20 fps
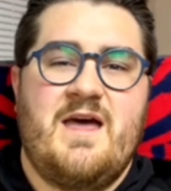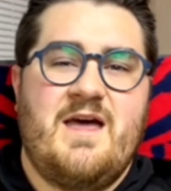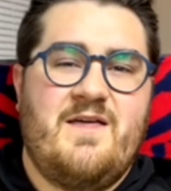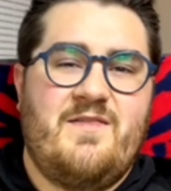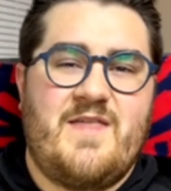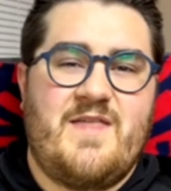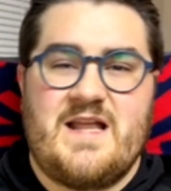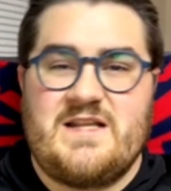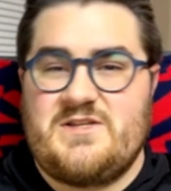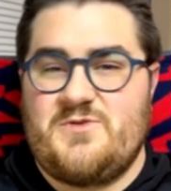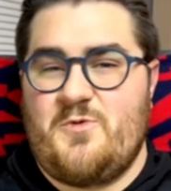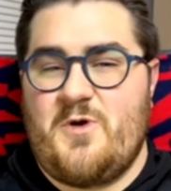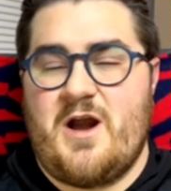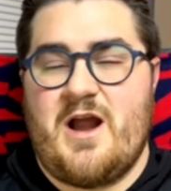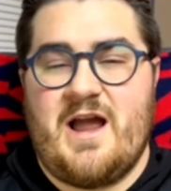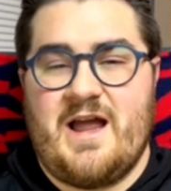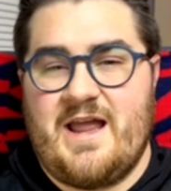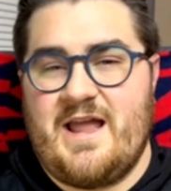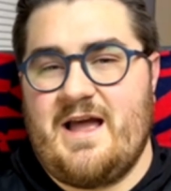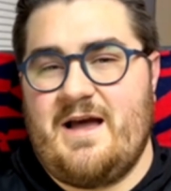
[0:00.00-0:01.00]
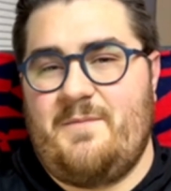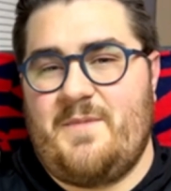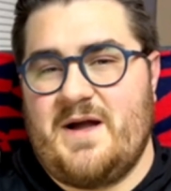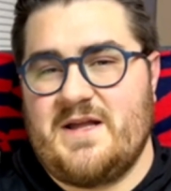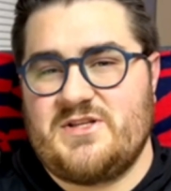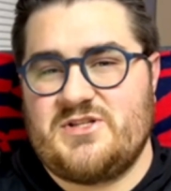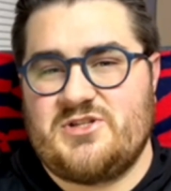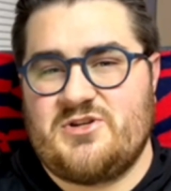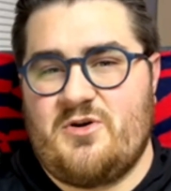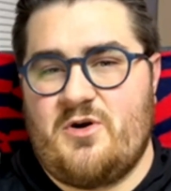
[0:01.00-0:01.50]
That's where I got my
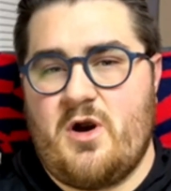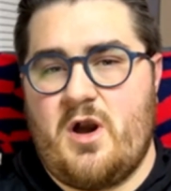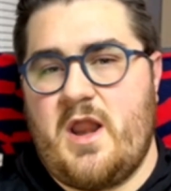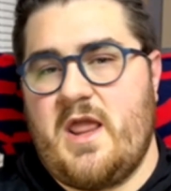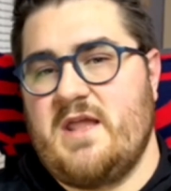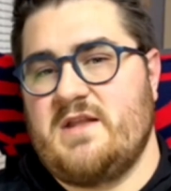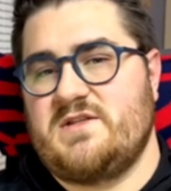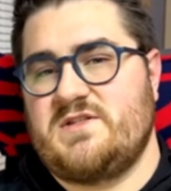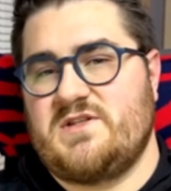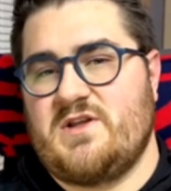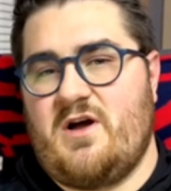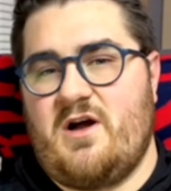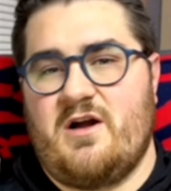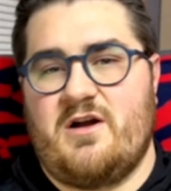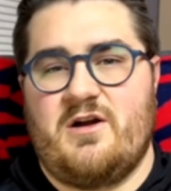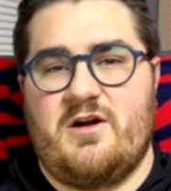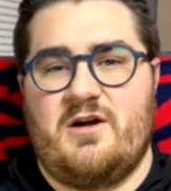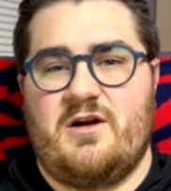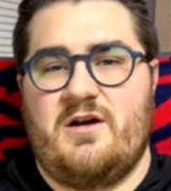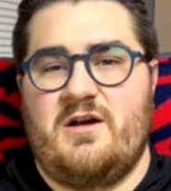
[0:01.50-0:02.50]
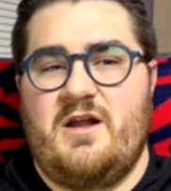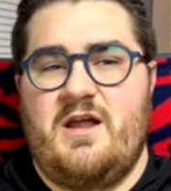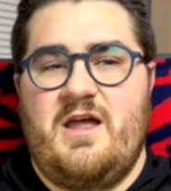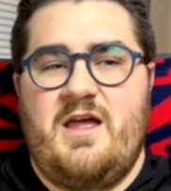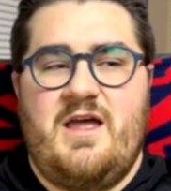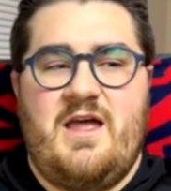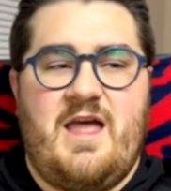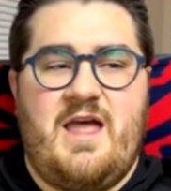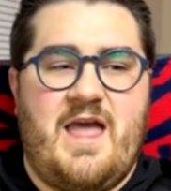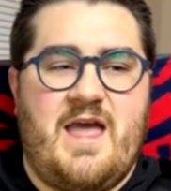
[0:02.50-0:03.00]
start in soccer.
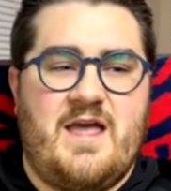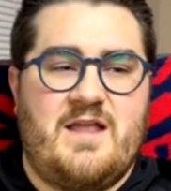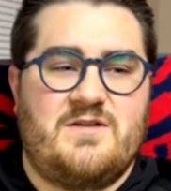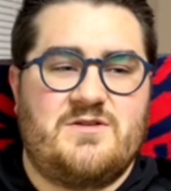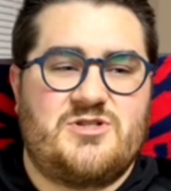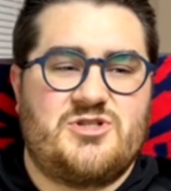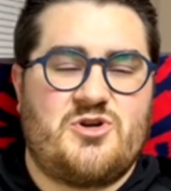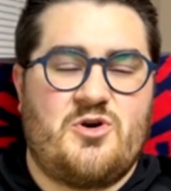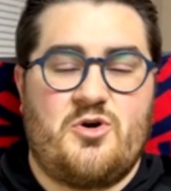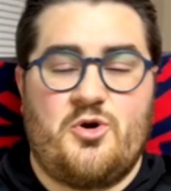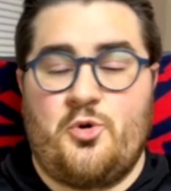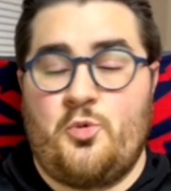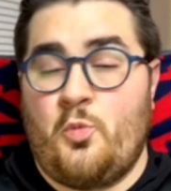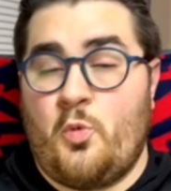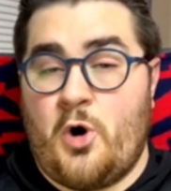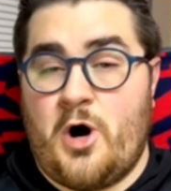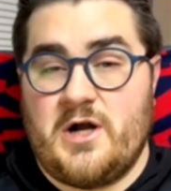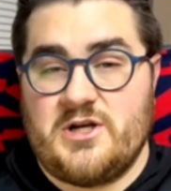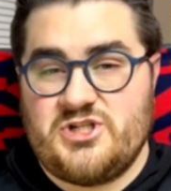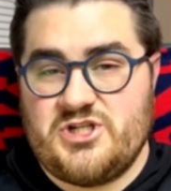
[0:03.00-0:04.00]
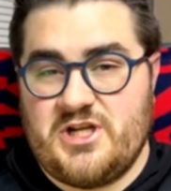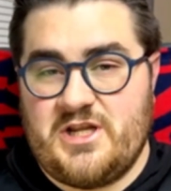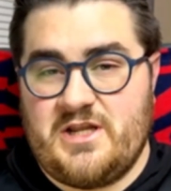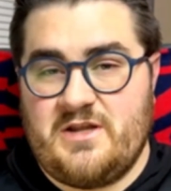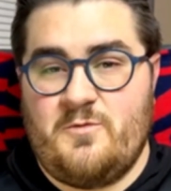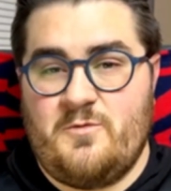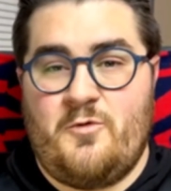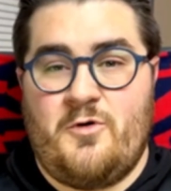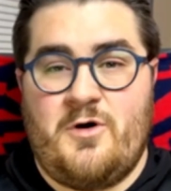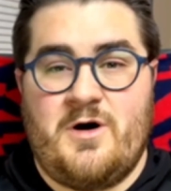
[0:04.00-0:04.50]
and started watching
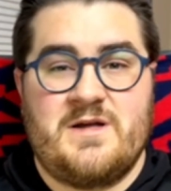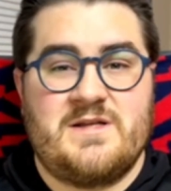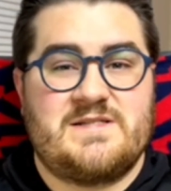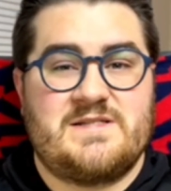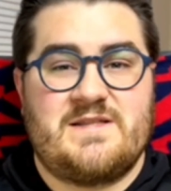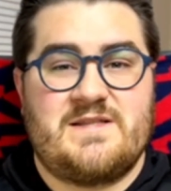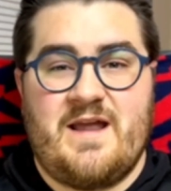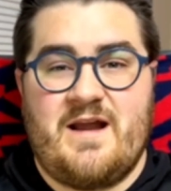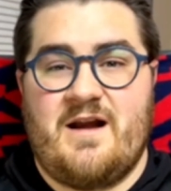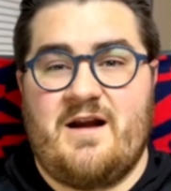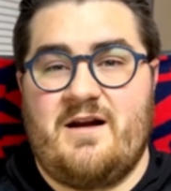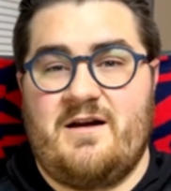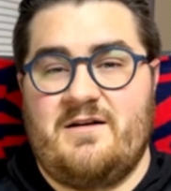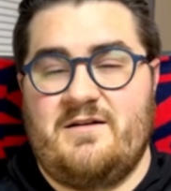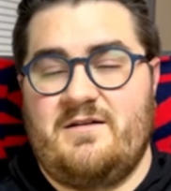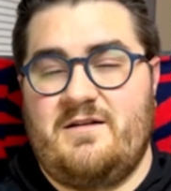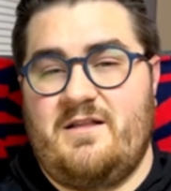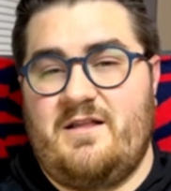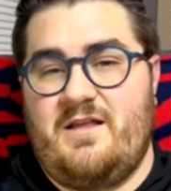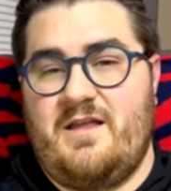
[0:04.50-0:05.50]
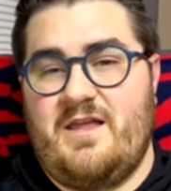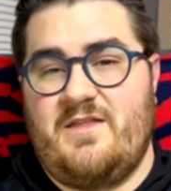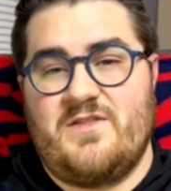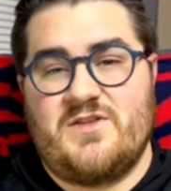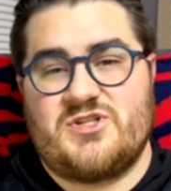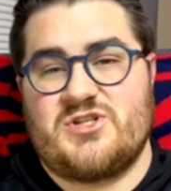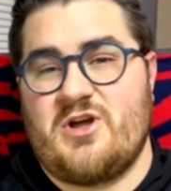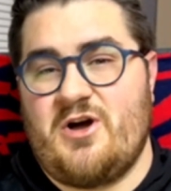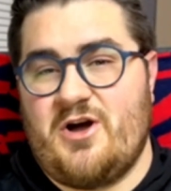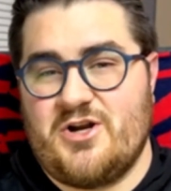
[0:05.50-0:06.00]
was there in the
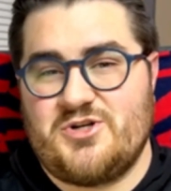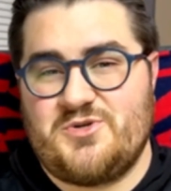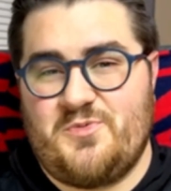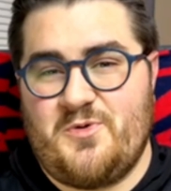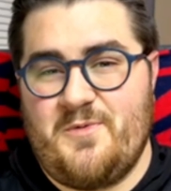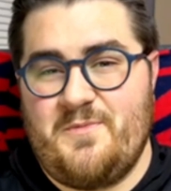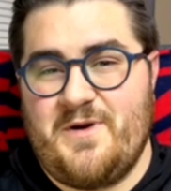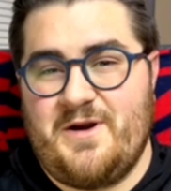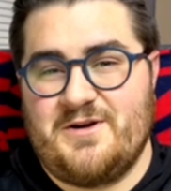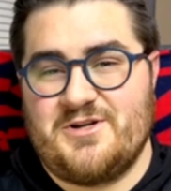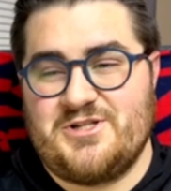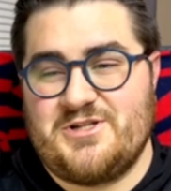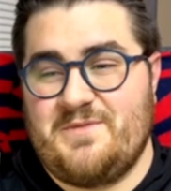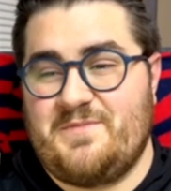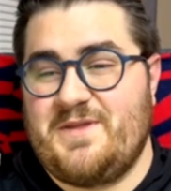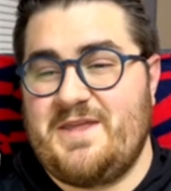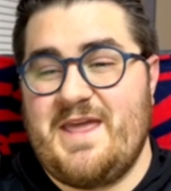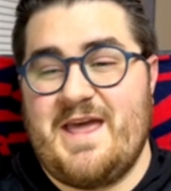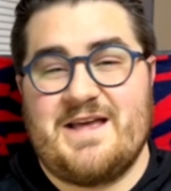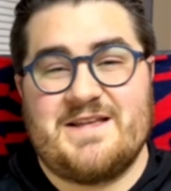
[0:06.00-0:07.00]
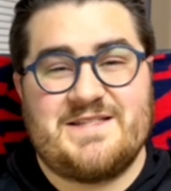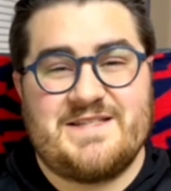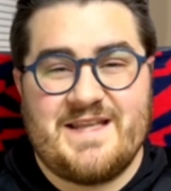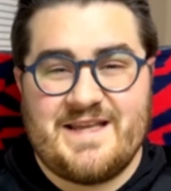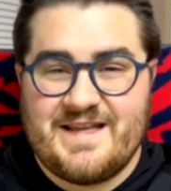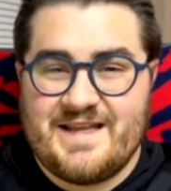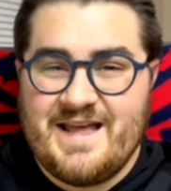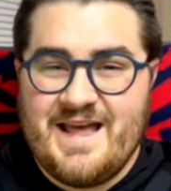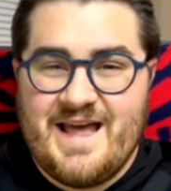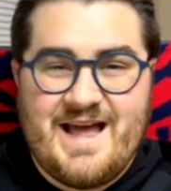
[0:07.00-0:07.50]
Scottish Premiership. Yes,
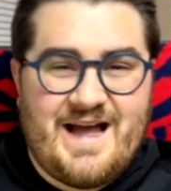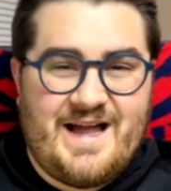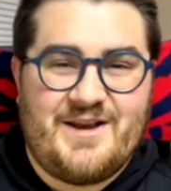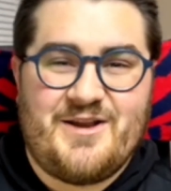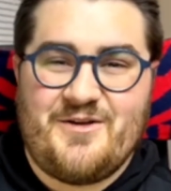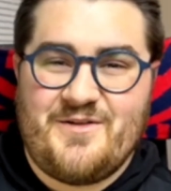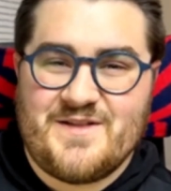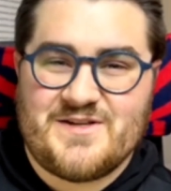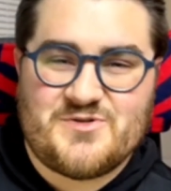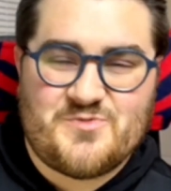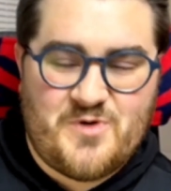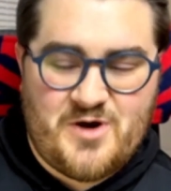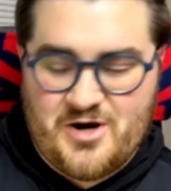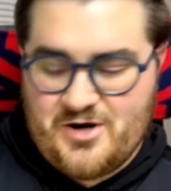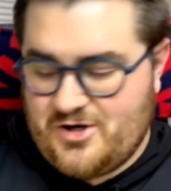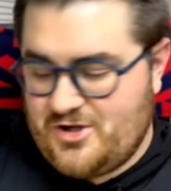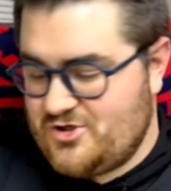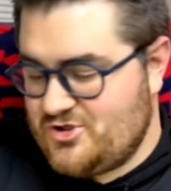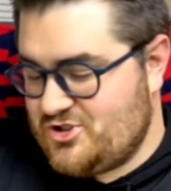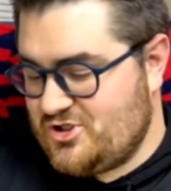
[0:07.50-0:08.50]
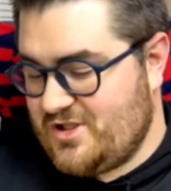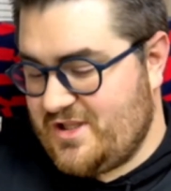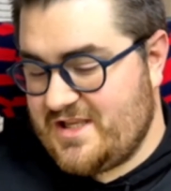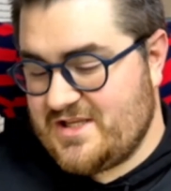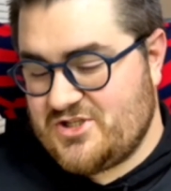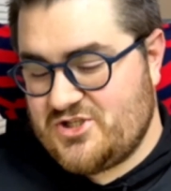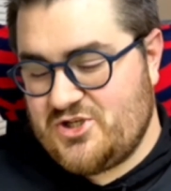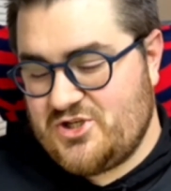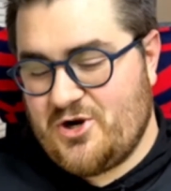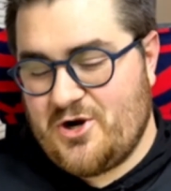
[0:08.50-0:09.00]
I know that's weird. Usually
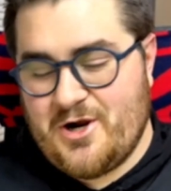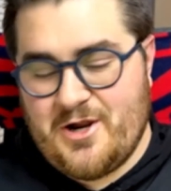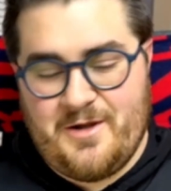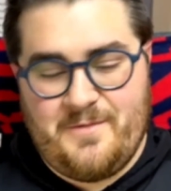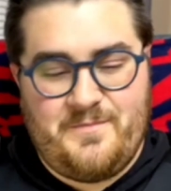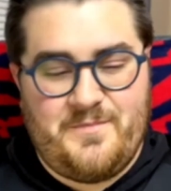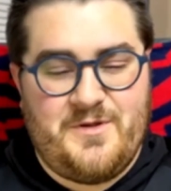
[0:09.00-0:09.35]
it's Europe.